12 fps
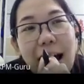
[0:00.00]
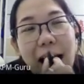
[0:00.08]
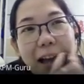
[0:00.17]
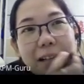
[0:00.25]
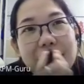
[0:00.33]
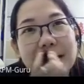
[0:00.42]

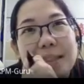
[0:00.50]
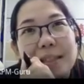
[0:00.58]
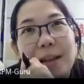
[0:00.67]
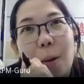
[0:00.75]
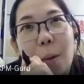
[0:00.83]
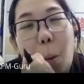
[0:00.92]
ice,
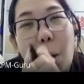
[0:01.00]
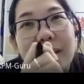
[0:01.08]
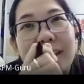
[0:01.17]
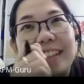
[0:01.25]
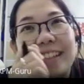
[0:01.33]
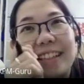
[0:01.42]

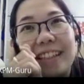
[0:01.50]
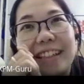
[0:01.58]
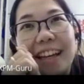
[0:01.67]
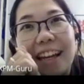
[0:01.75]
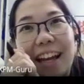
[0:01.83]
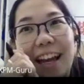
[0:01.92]
water,
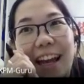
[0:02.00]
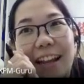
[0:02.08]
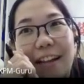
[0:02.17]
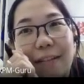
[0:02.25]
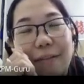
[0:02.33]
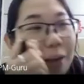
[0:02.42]

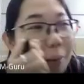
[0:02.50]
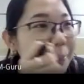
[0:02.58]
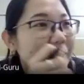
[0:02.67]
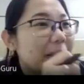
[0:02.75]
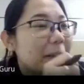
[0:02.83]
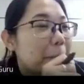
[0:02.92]
and
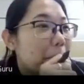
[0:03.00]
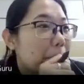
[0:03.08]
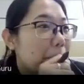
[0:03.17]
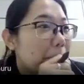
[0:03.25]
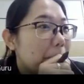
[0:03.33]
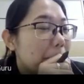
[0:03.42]
vapor?
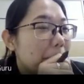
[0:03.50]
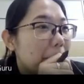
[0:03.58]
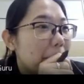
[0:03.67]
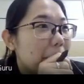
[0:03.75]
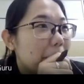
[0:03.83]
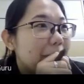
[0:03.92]

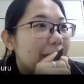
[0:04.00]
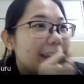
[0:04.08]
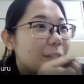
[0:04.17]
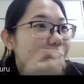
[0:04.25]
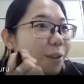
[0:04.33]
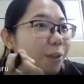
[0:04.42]

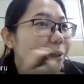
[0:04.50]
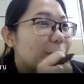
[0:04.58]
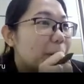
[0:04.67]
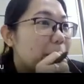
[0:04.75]
Yes or no?